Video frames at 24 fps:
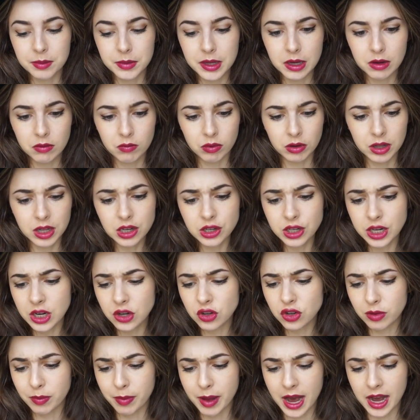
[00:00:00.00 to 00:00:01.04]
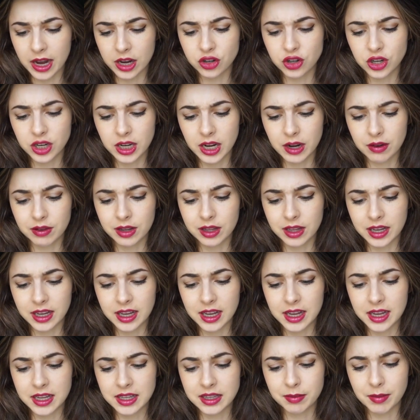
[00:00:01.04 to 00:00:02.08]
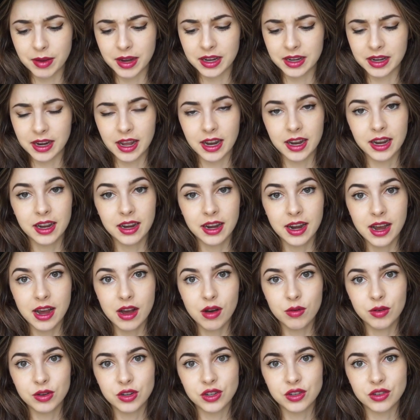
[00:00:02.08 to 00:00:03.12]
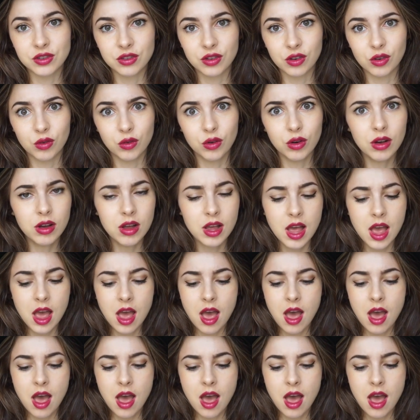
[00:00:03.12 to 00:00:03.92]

They really changed the packaging and I really like it. It's magnetic now, which is cool.